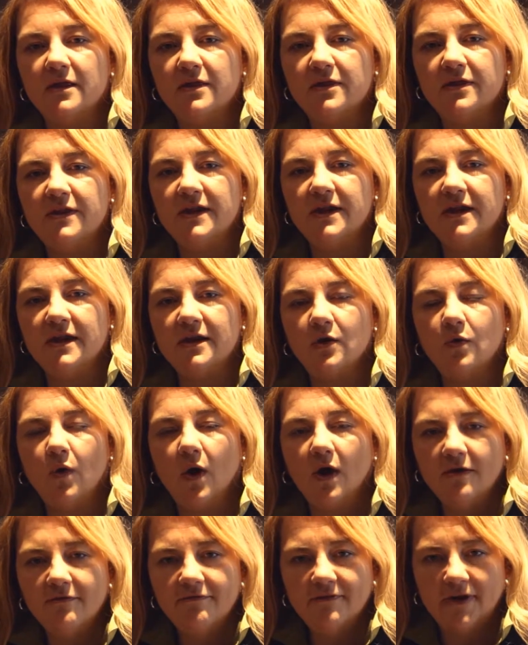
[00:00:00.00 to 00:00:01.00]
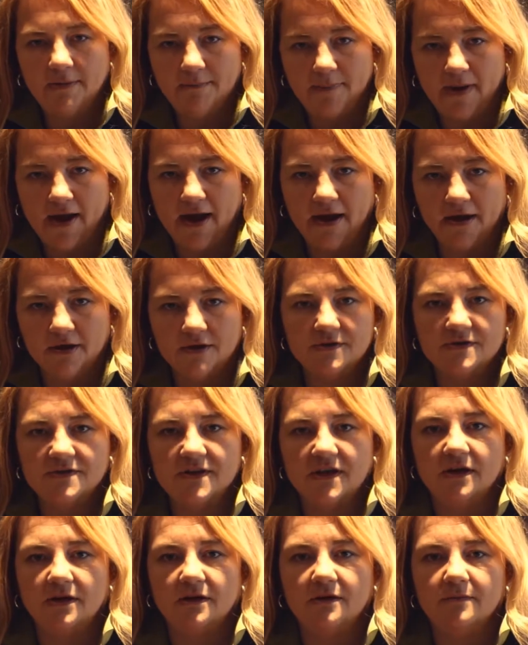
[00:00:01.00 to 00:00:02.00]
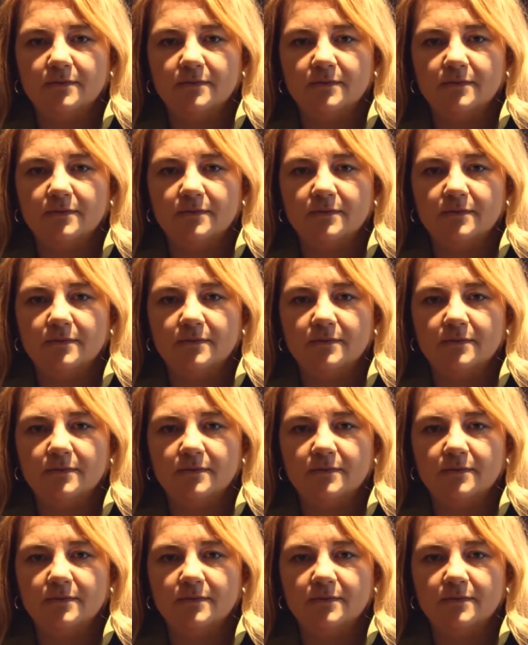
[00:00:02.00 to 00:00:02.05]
the qualified buyers that are